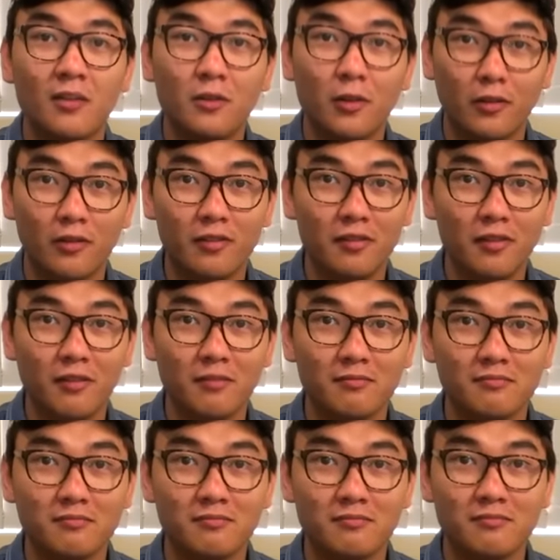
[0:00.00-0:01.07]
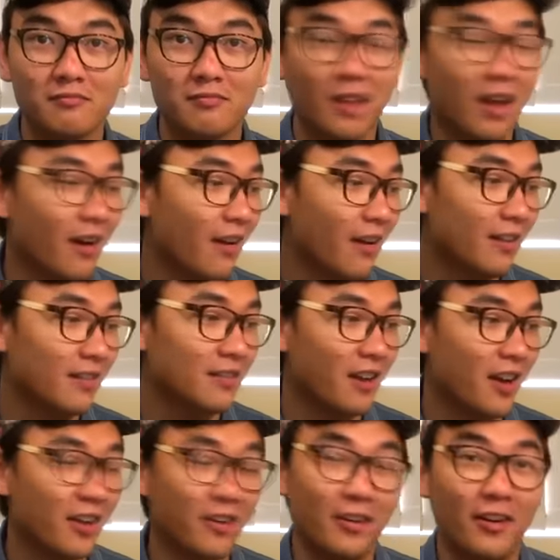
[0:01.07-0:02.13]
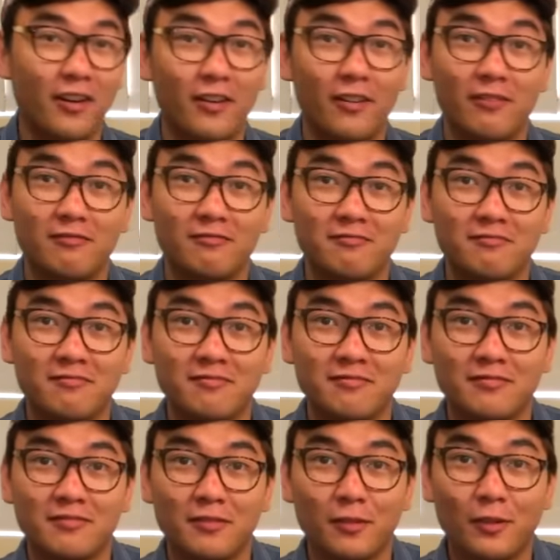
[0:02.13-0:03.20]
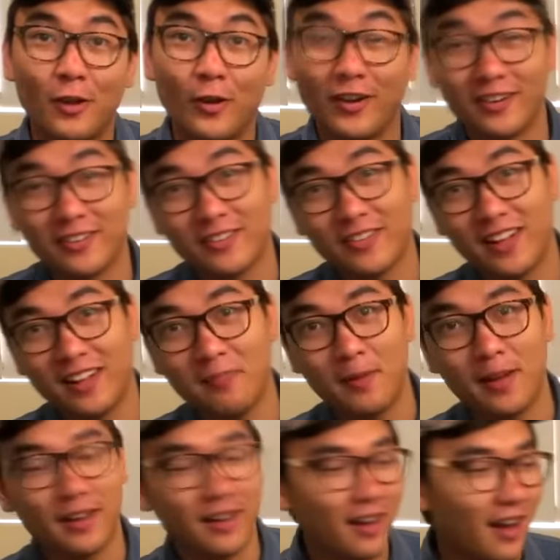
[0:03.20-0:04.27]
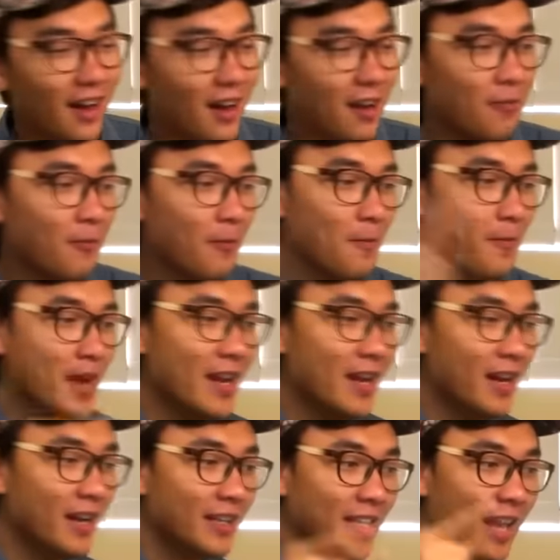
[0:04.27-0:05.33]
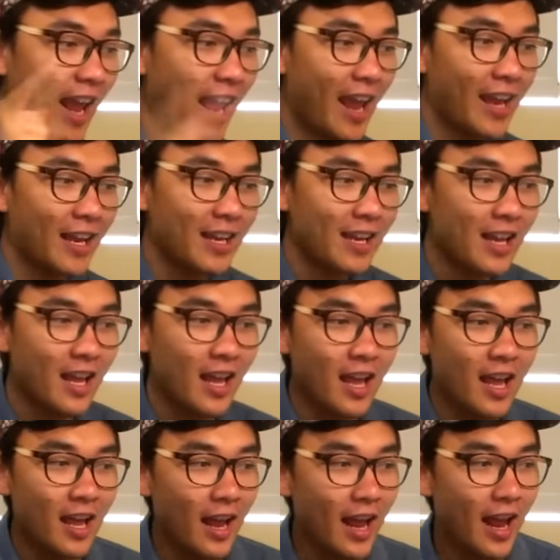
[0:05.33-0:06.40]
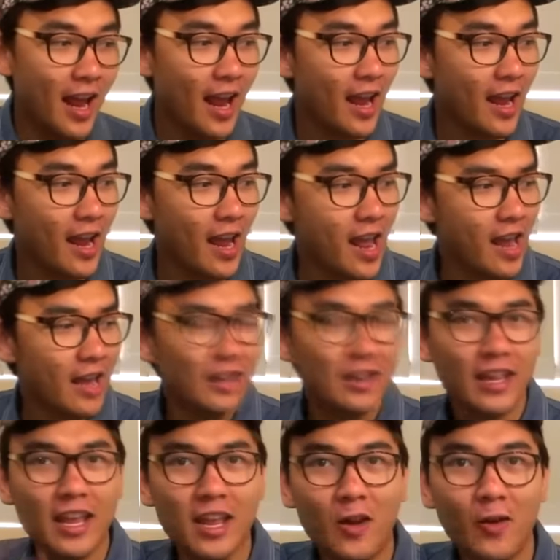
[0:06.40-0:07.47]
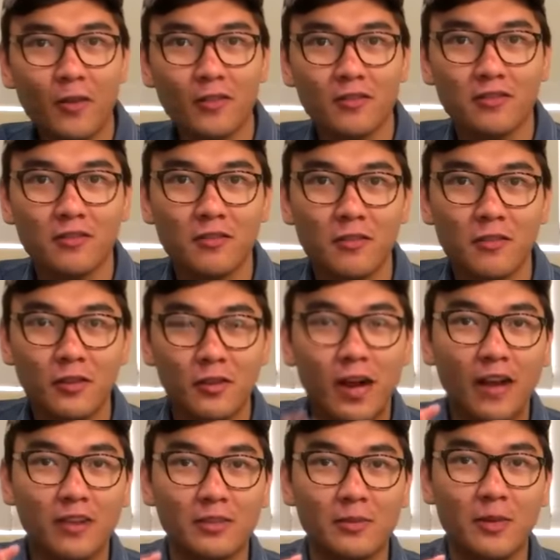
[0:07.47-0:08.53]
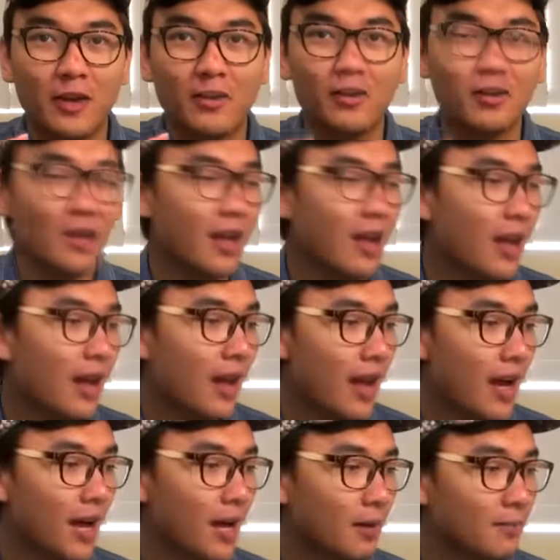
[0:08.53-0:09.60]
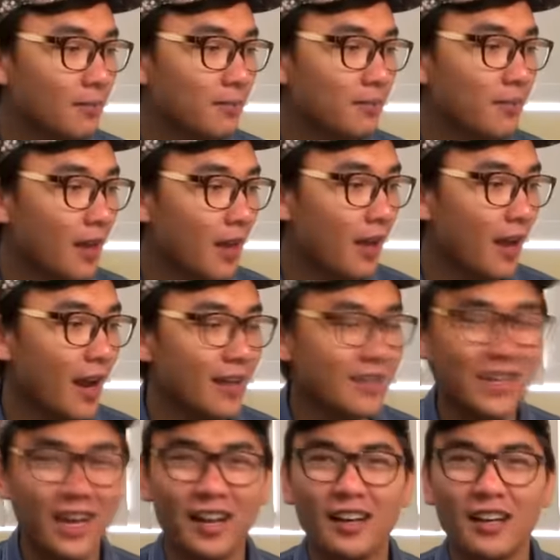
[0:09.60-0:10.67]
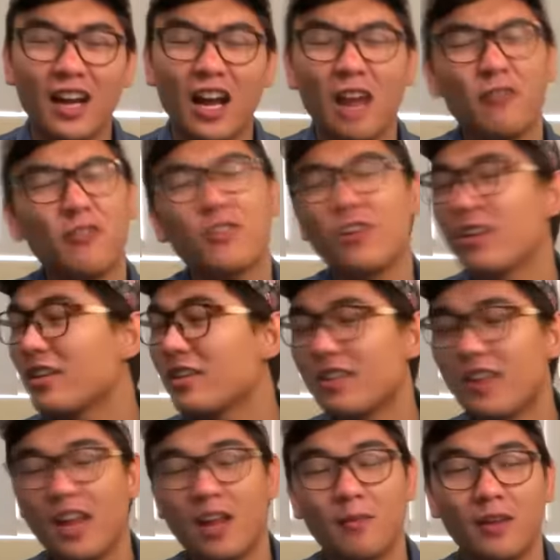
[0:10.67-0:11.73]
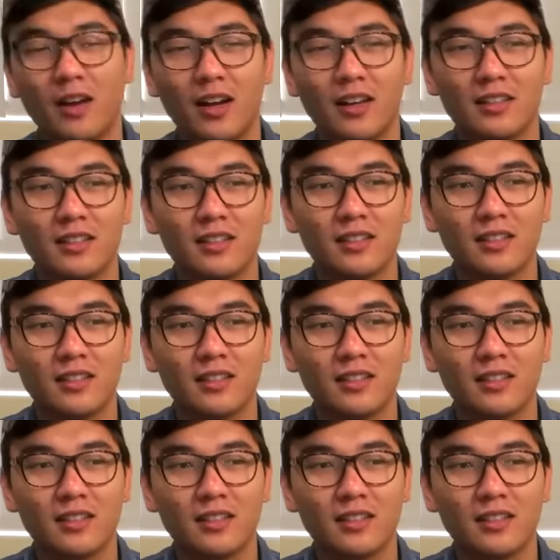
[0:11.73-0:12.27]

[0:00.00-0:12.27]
looks like, I don't know, good as well, but for me, like, Ken and Leo stood out the most. And the other guy, I forgot his name, like,